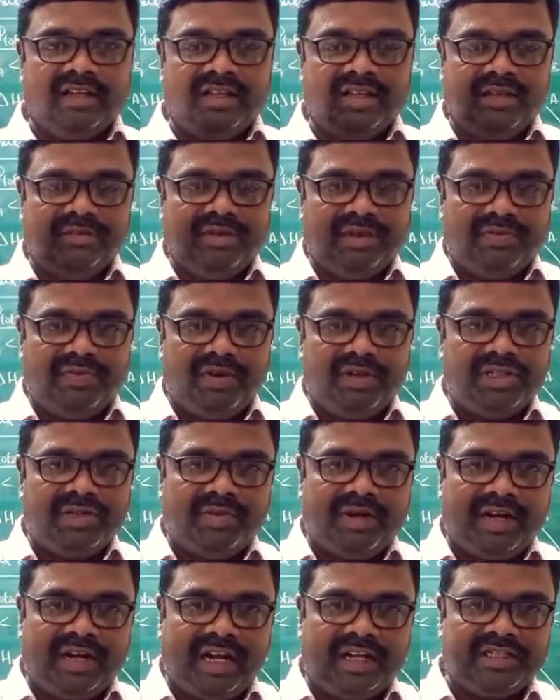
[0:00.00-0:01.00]
If the force of
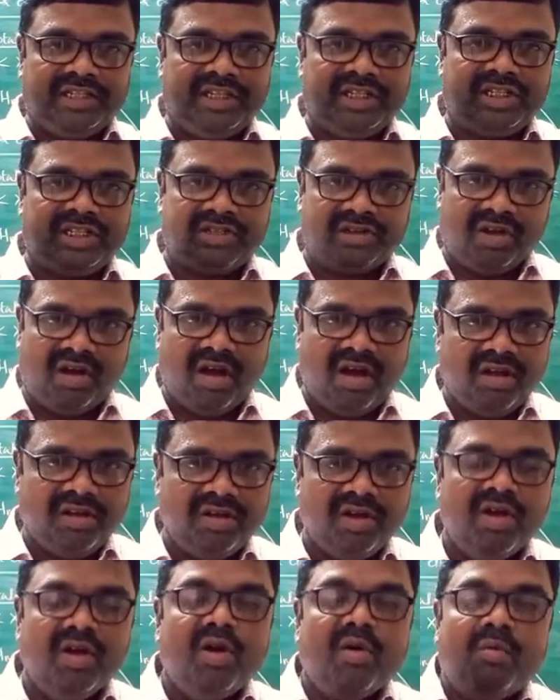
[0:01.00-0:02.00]
attraction is
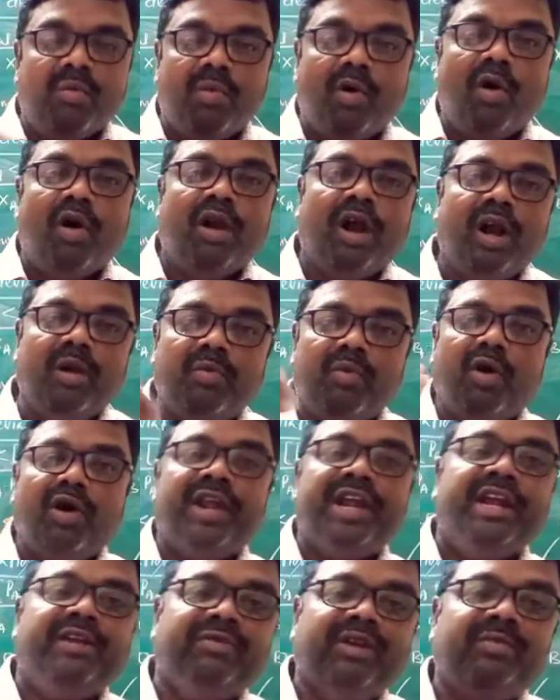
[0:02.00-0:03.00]
strong, more and more
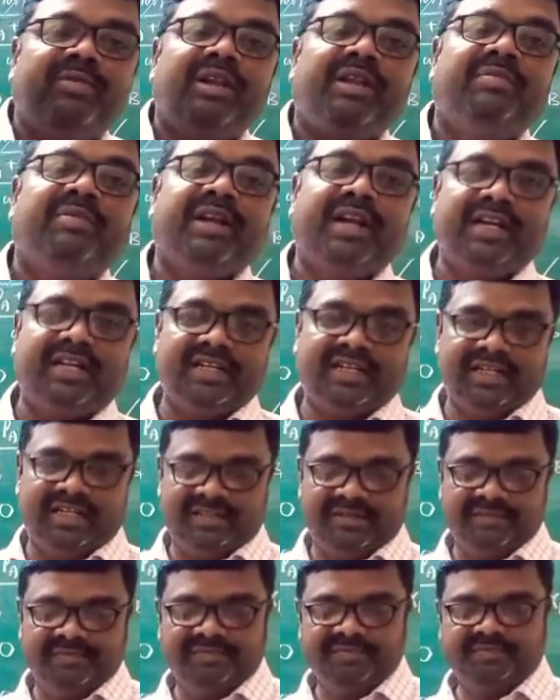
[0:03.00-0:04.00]
heat will be
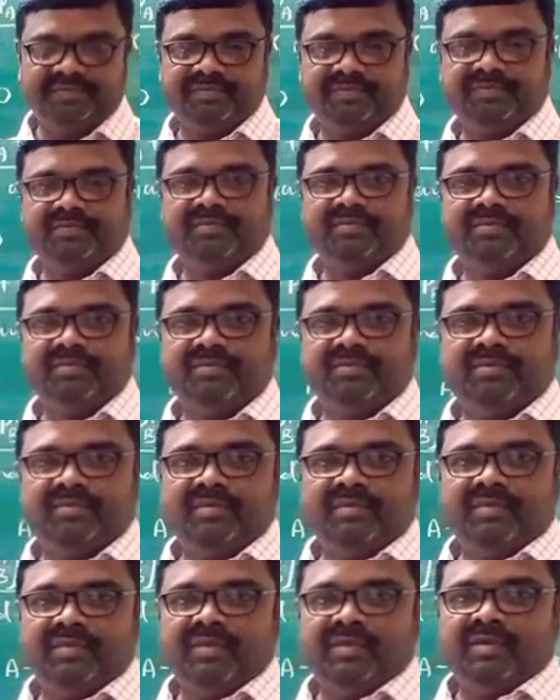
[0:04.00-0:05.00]
liberated.
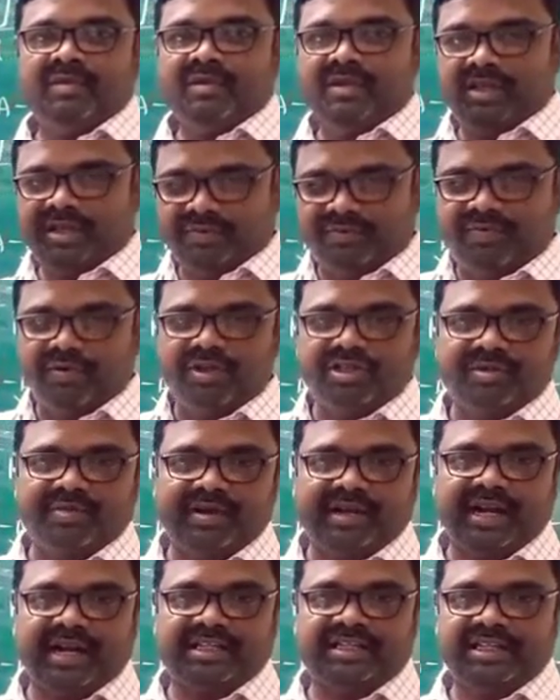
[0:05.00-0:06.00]
If force of
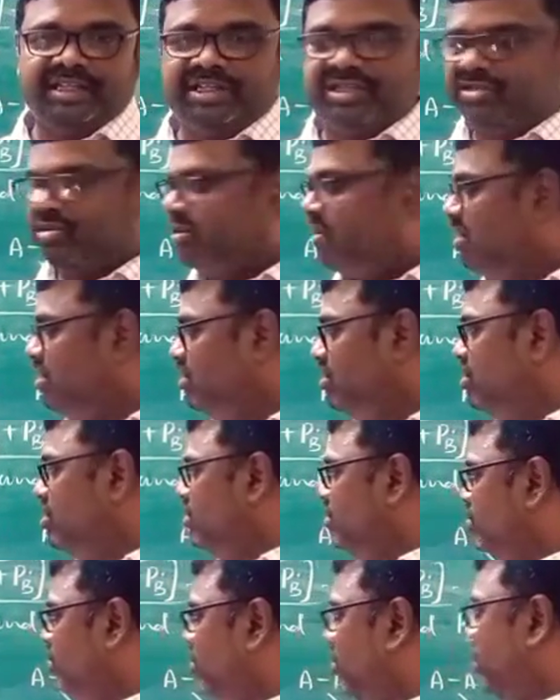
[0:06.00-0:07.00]
attraction is strong,
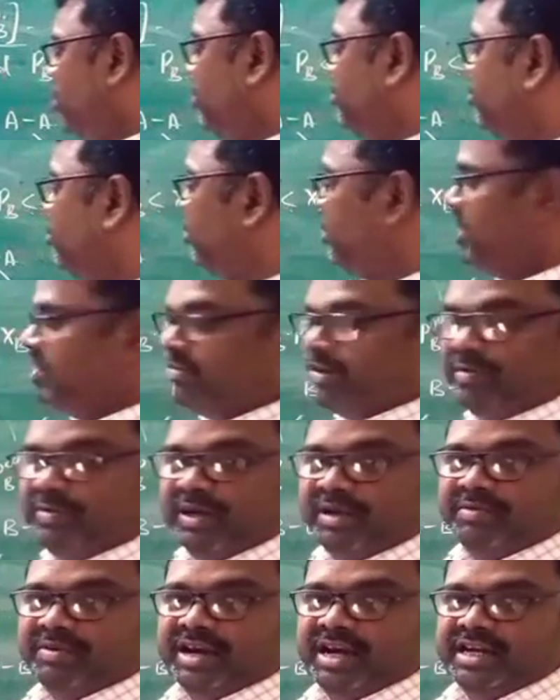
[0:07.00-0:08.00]
more and more heat will be
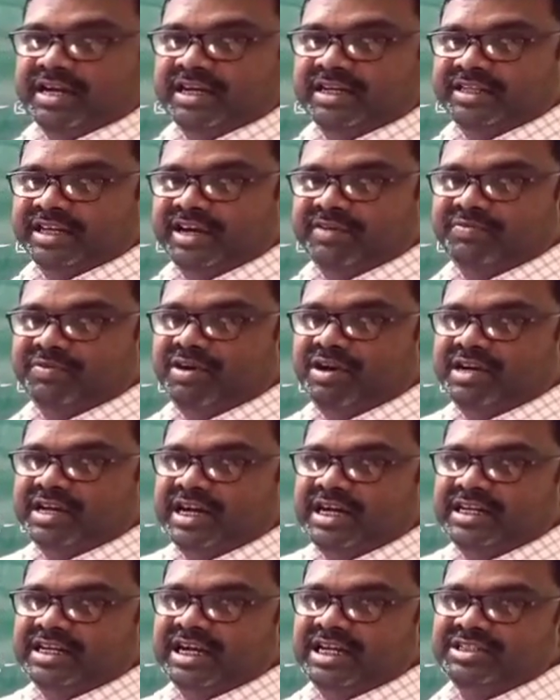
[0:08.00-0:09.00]
liberated. Therefore,
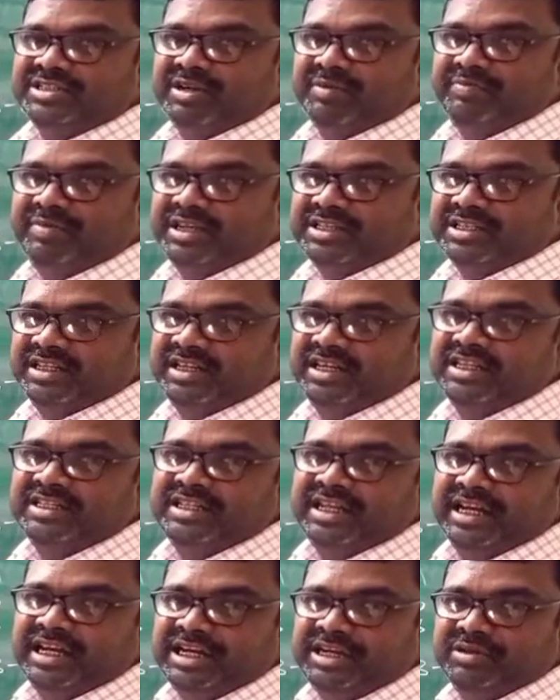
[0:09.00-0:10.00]
delta H of mixing is
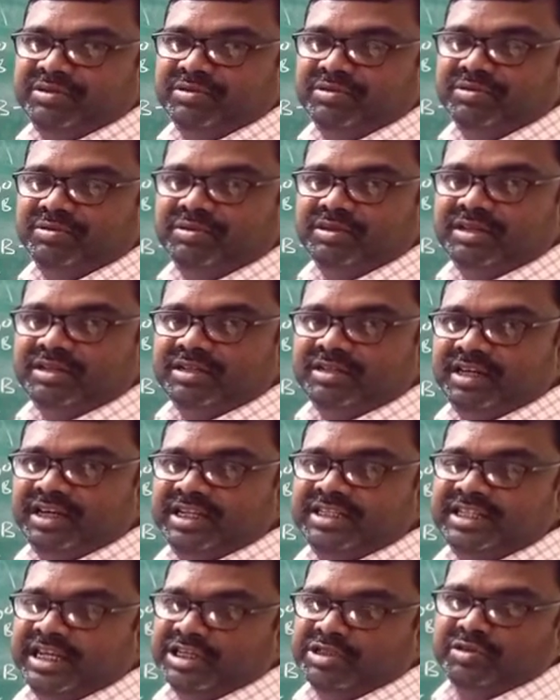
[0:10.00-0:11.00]
negative. That
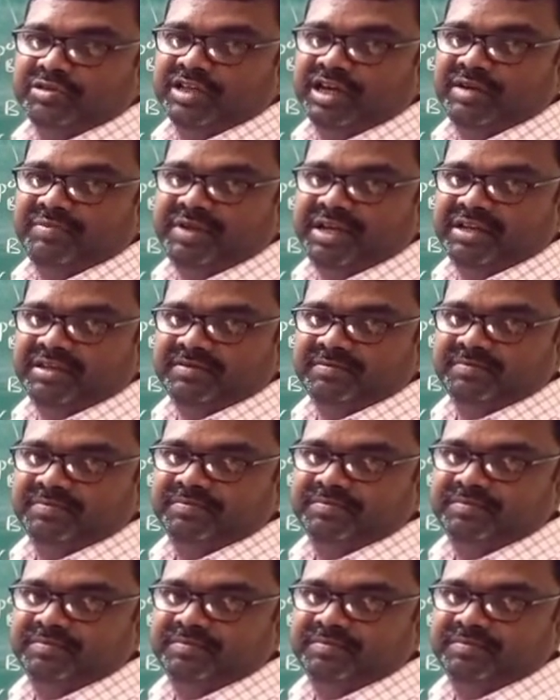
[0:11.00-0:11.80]
is exothermic.